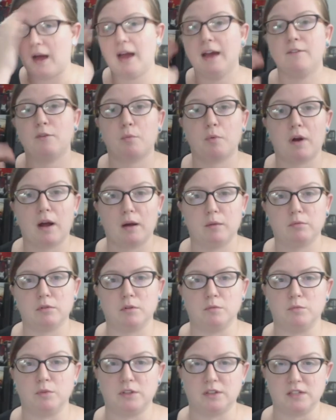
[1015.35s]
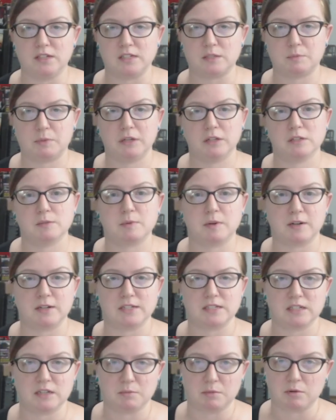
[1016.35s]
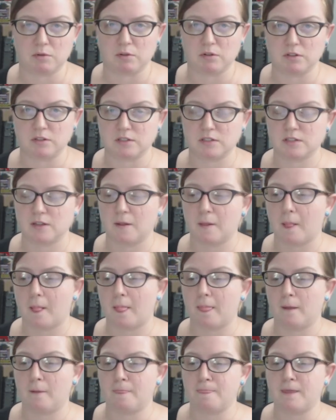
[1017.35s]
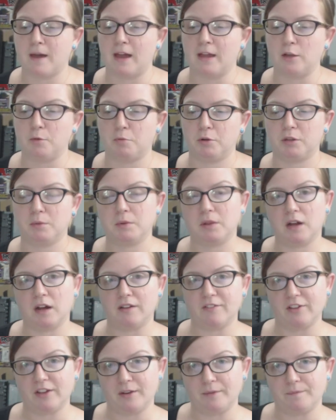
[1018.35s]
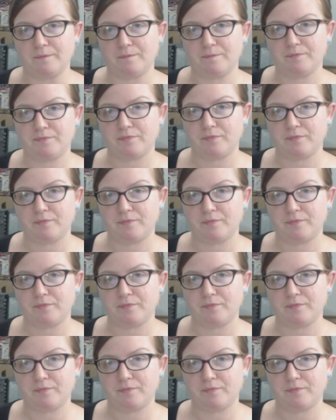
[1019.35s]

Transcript: I have a problem with these Pillsbury cinnamon rolls that you put them in the oven,